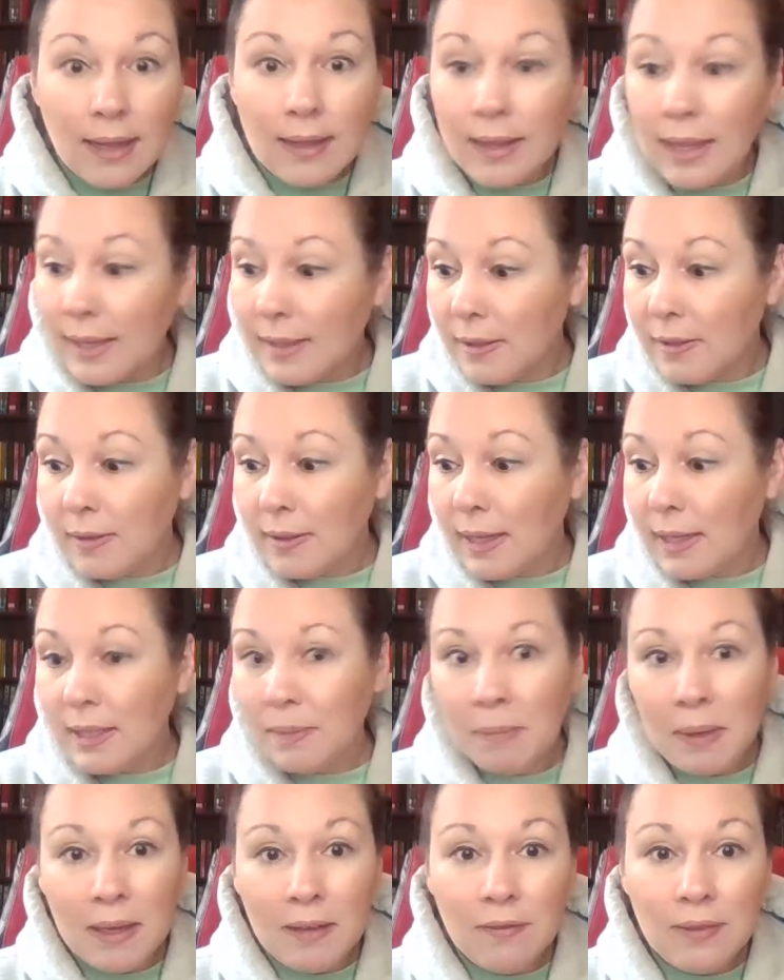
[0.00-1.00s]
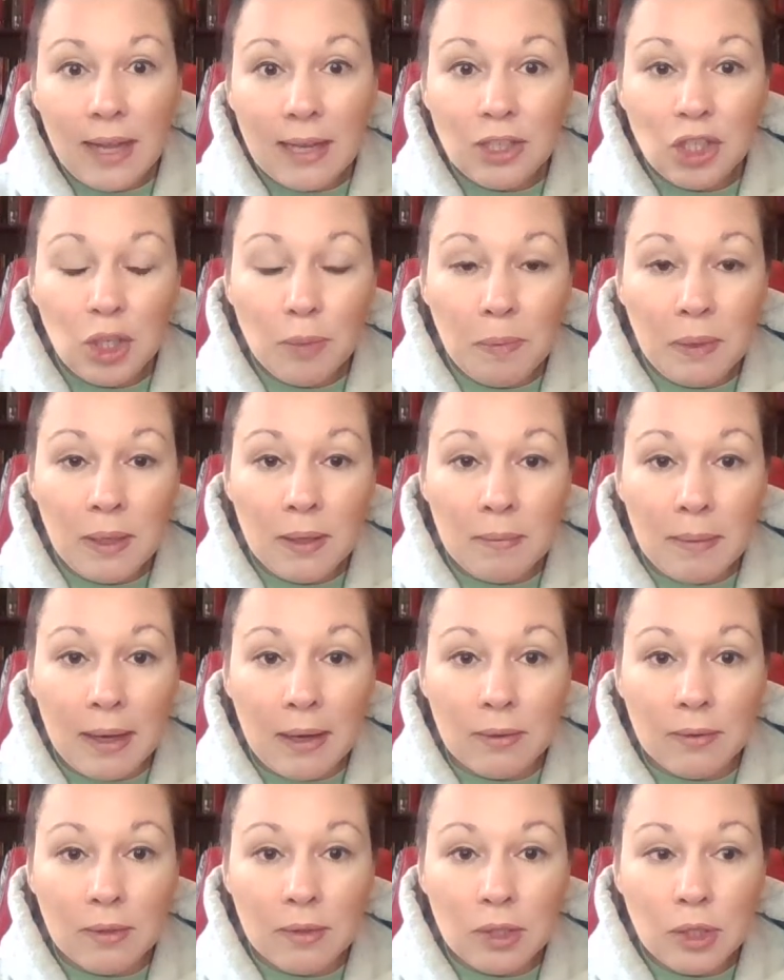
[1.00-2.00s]
And that's my flat shipping
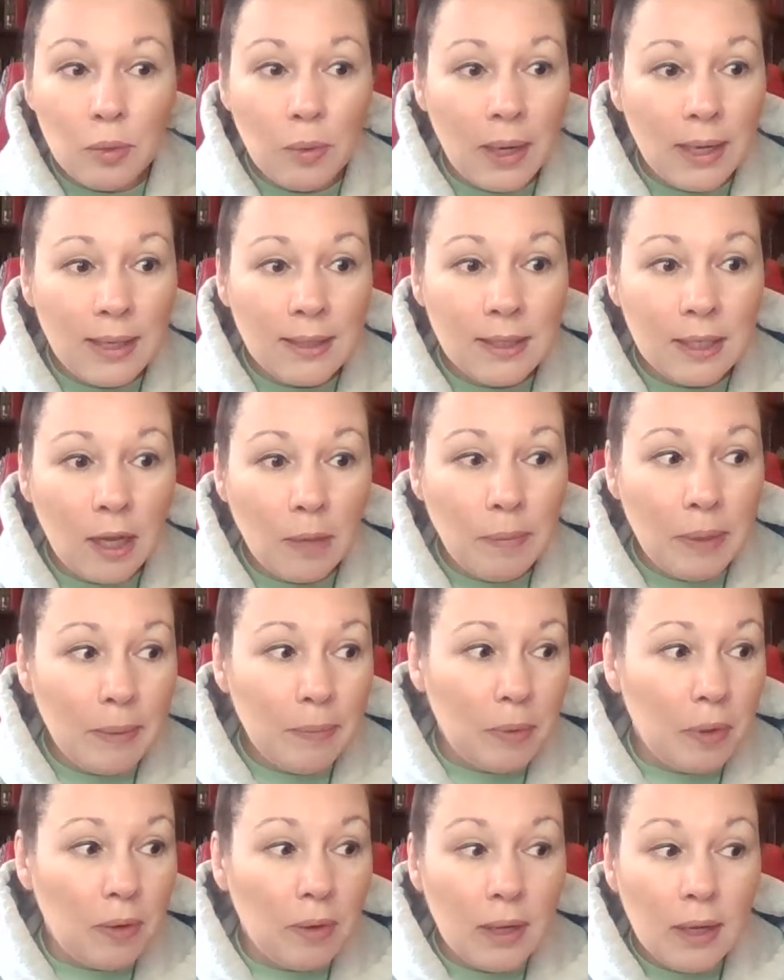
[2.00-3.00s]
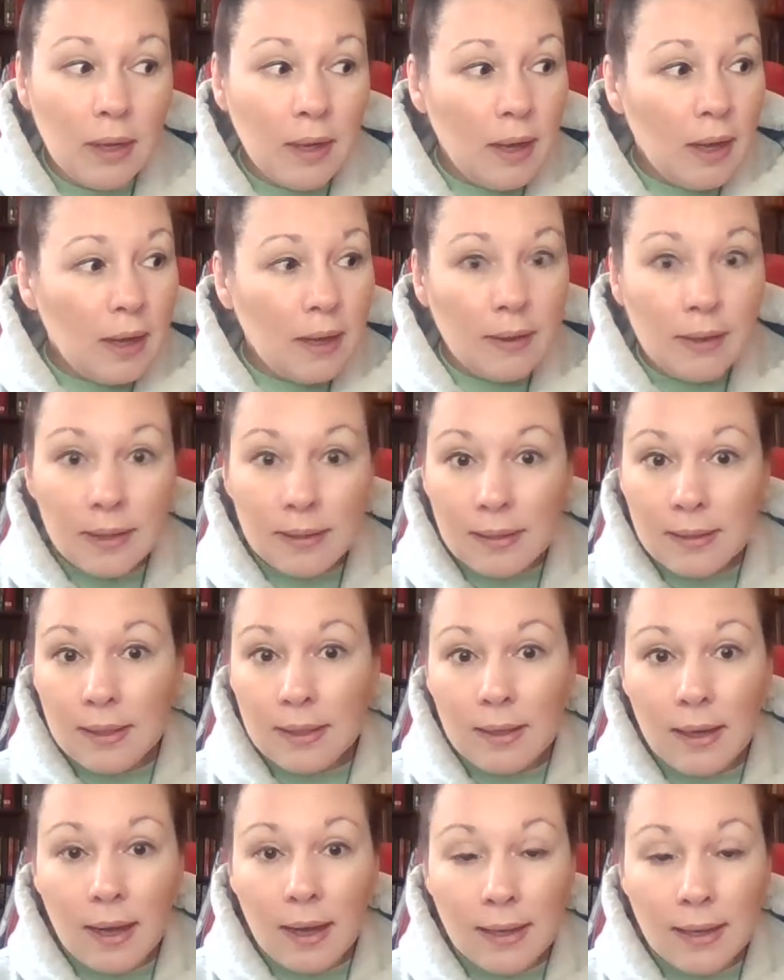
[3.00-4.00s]
amount. So I can tell people, this is
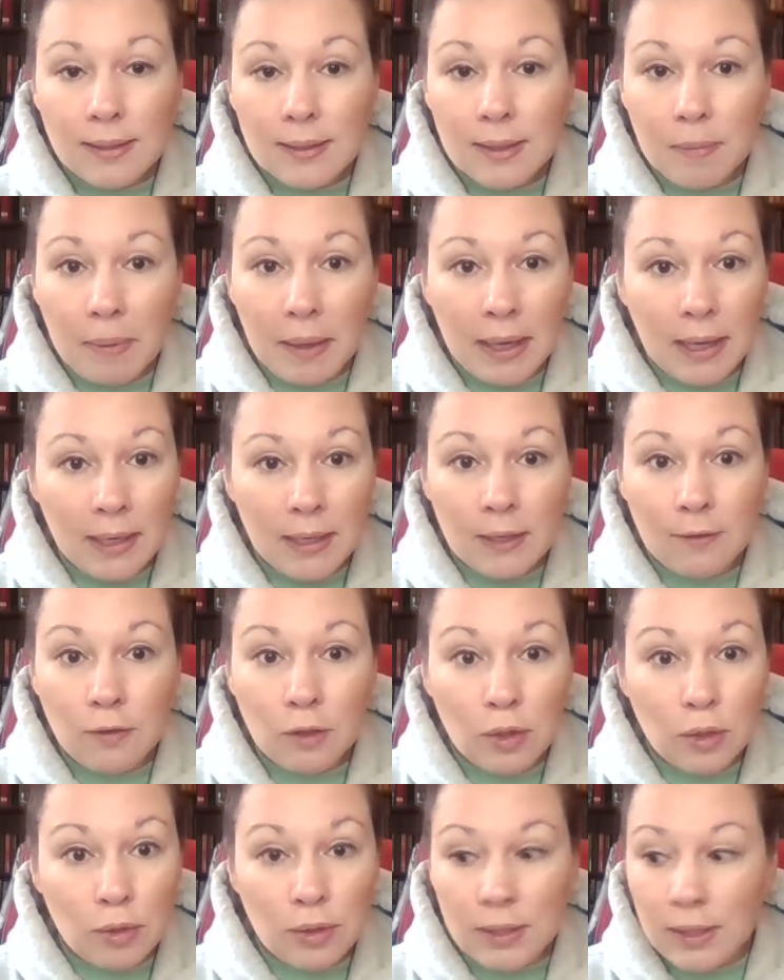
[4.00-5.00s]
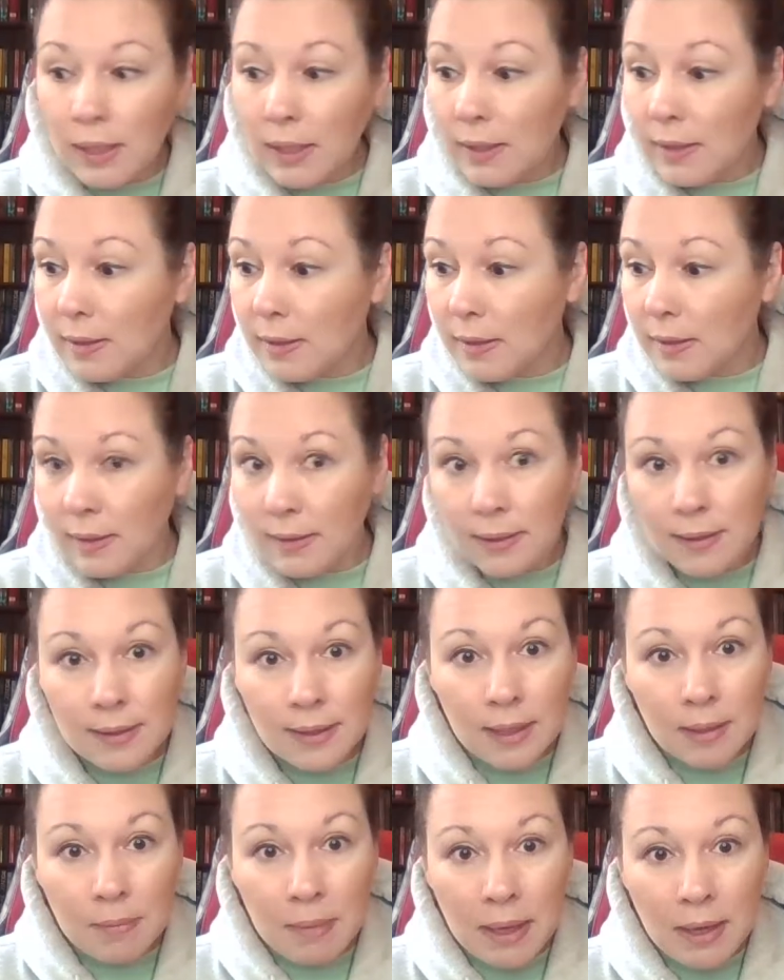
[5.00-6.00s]
the cost of the paint. If you do 6, this is
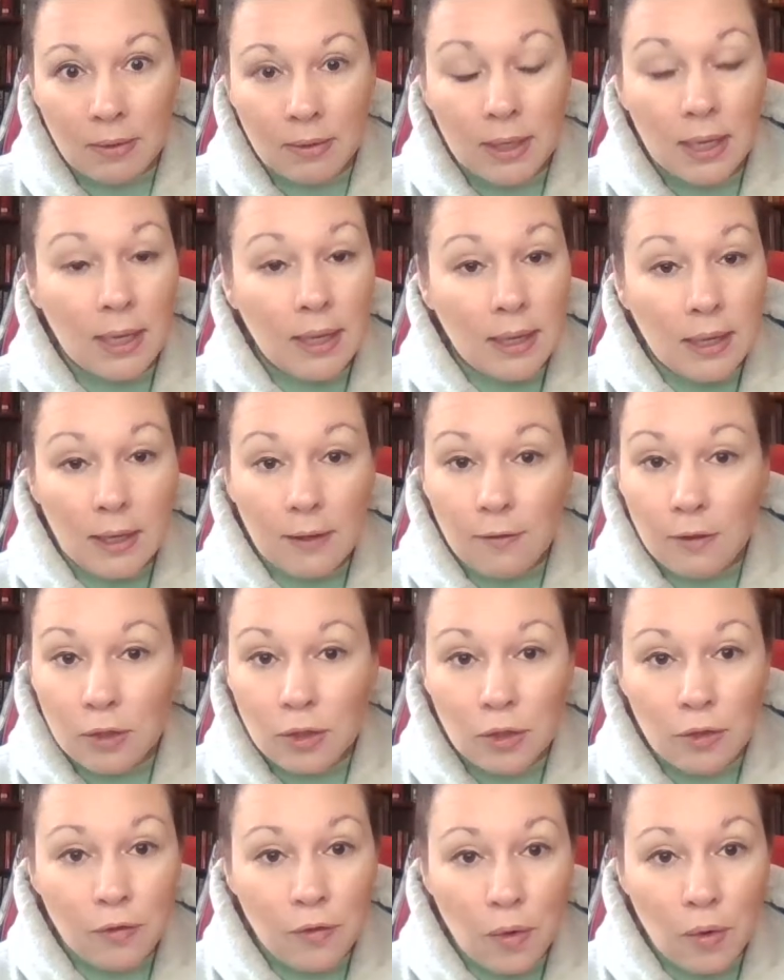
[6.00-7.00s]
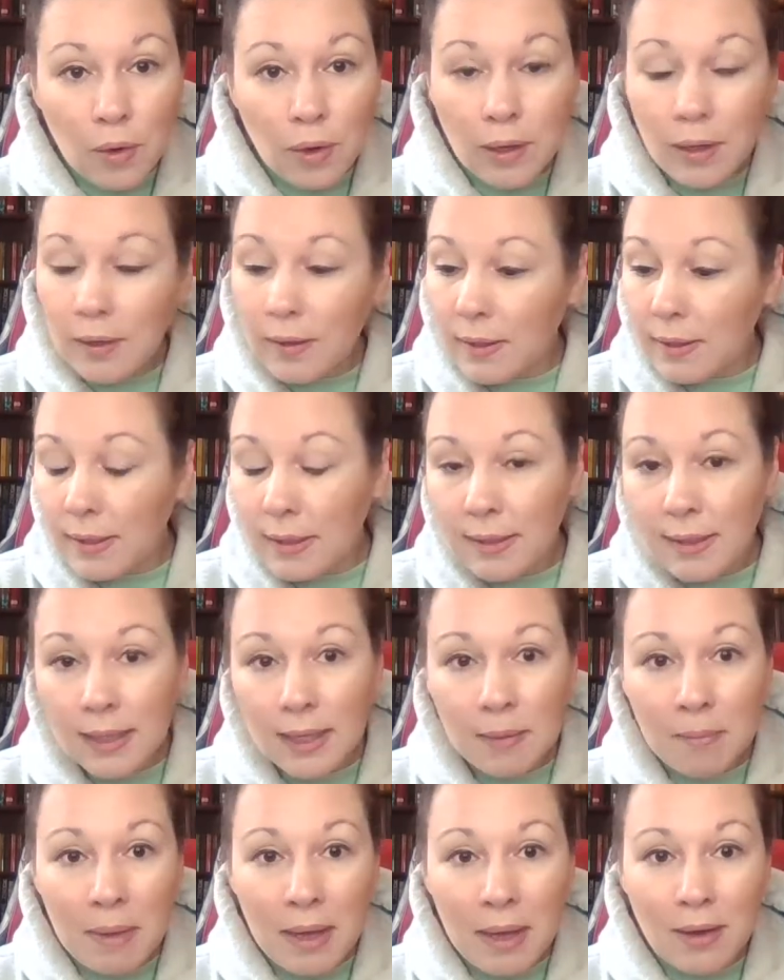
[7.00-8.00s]
the amount. If you do 4, this is
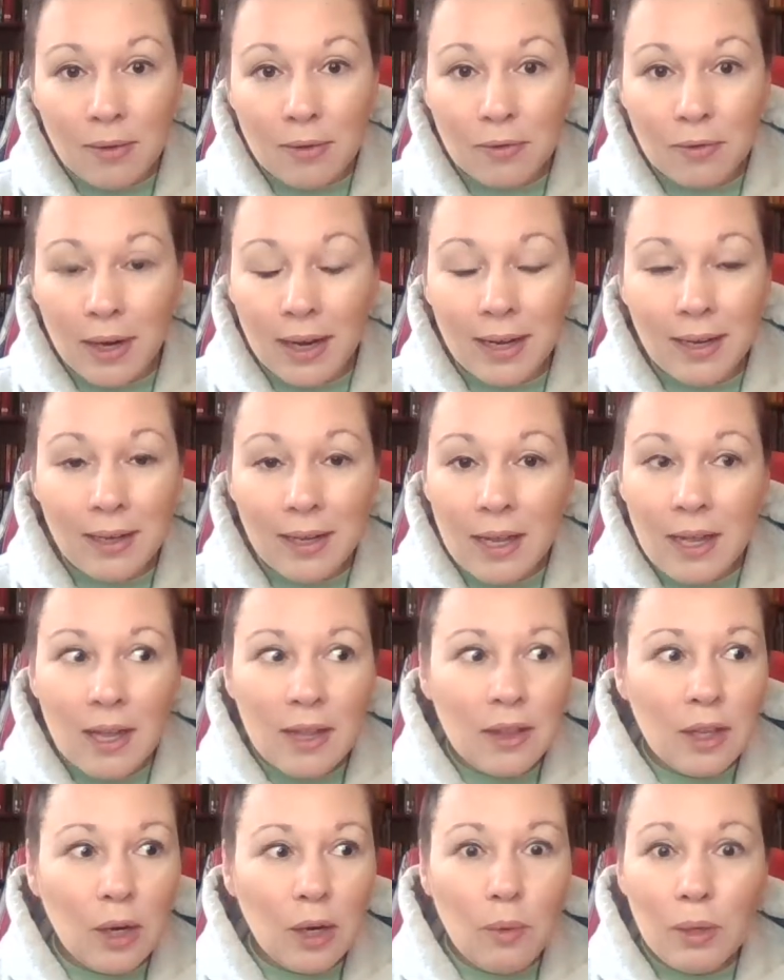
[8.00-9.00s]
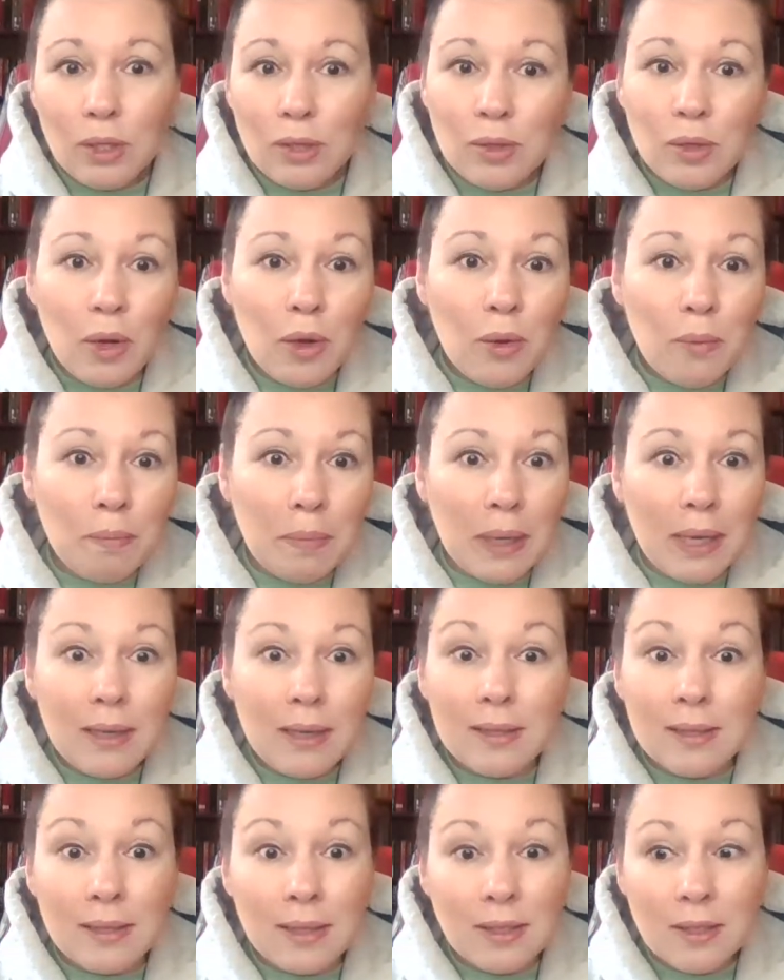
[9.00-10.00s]
the amount, right? There was no
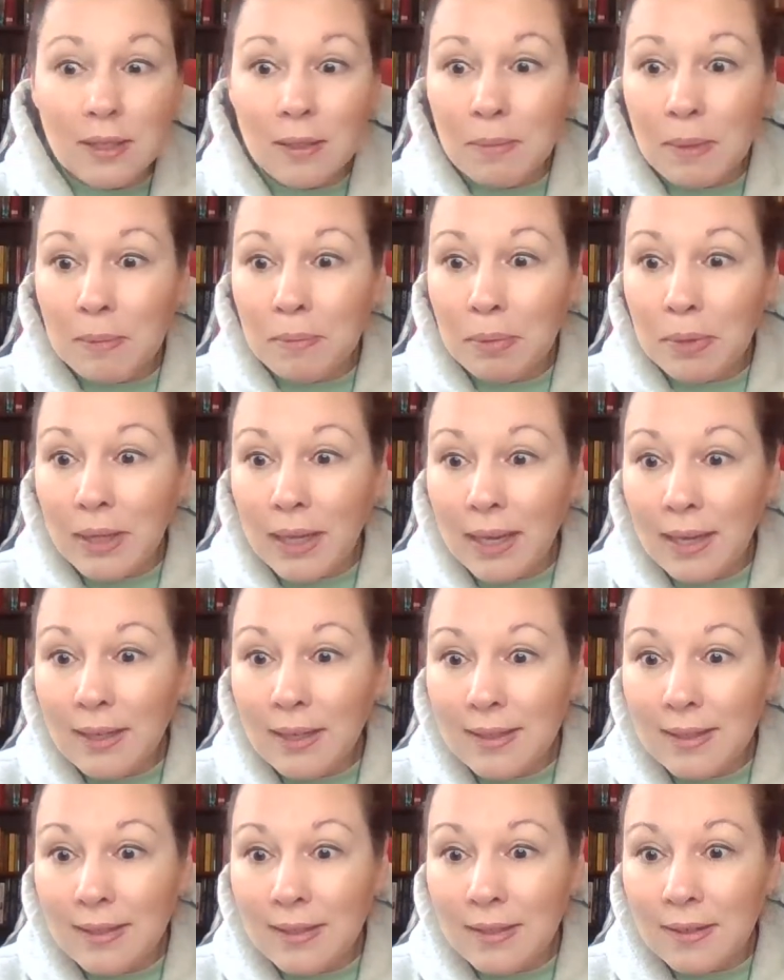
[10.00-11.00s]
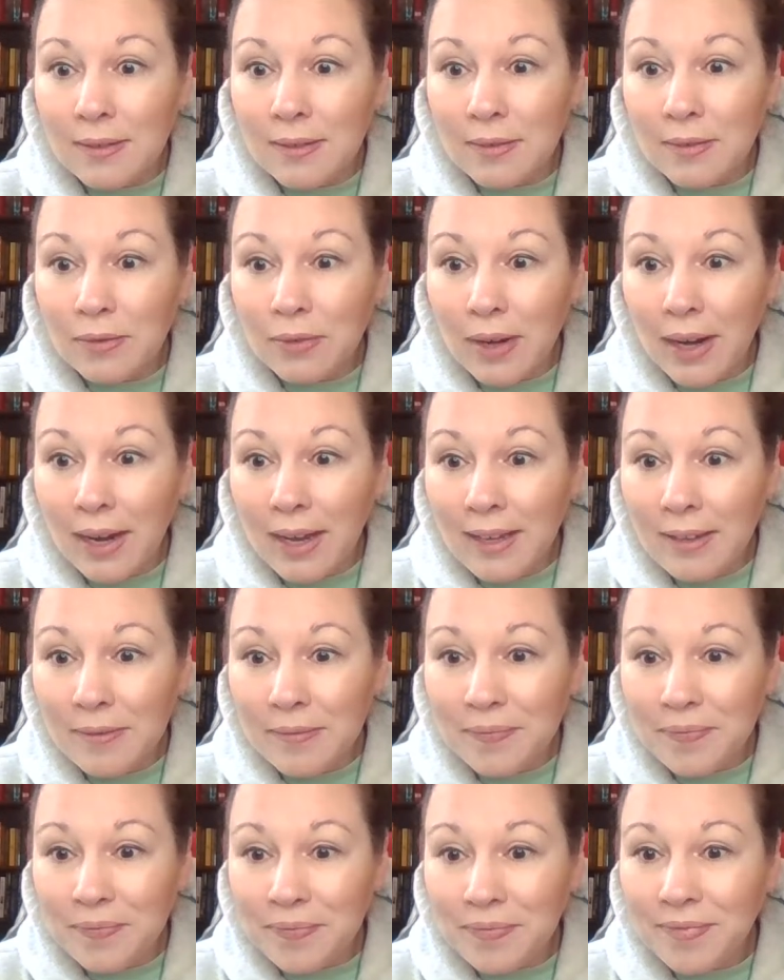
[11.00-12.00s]
big system in place,
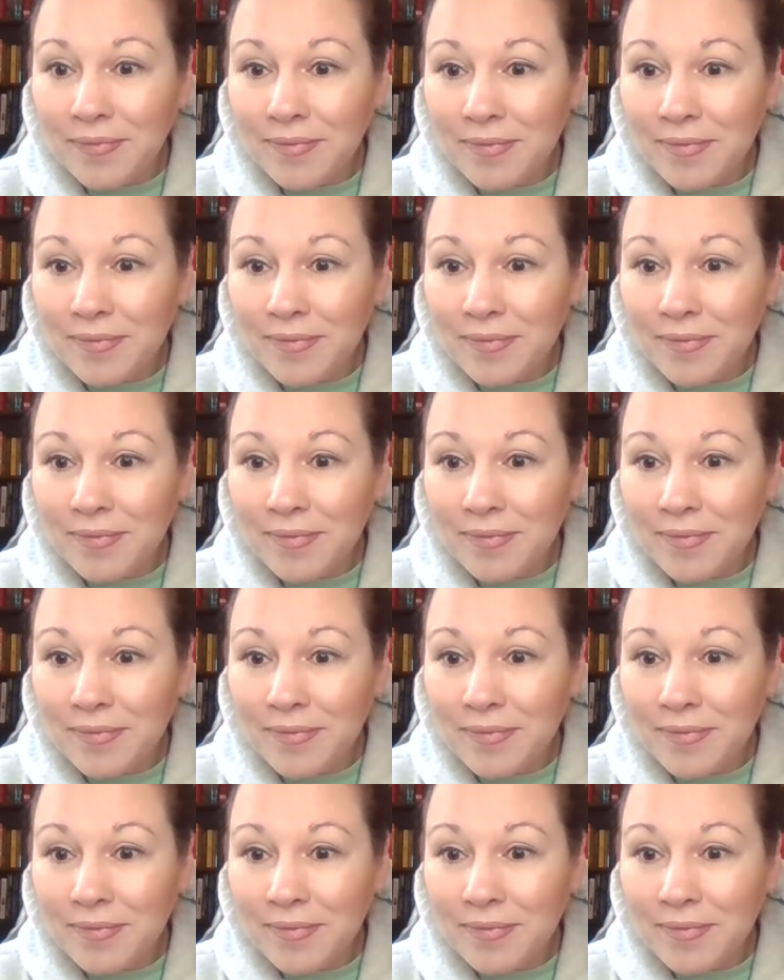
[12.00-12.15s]
right?